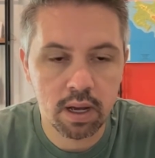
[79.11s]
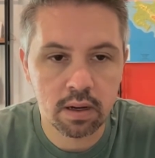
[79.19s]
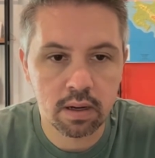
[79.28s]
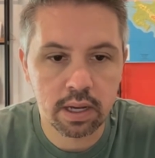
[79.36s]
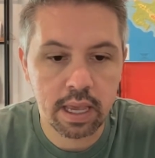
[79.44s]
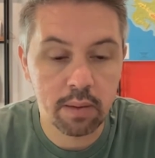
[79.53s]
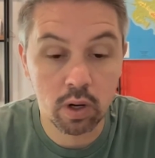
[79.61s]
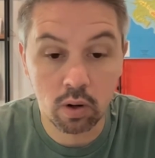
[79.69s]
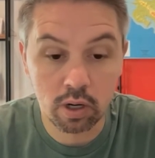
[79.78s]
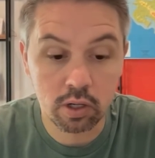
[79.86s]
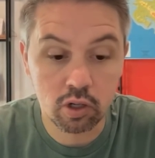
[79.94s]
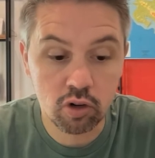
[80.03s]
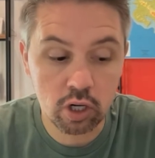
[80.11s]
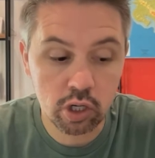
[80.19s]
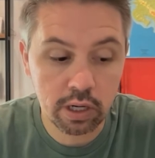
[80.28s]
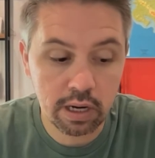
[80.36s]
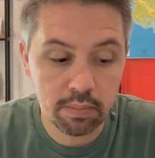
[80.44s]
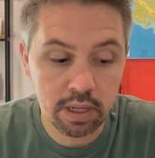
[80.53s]
Uh, again, we're not a
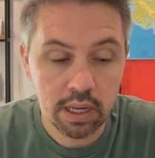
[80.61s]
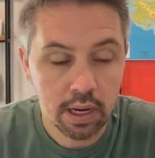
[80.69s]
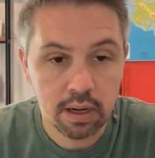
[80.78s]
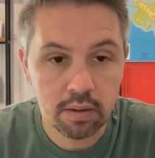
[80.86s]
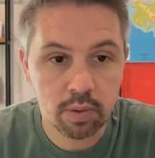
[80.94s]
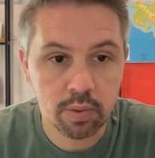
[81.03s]
construction company, uh,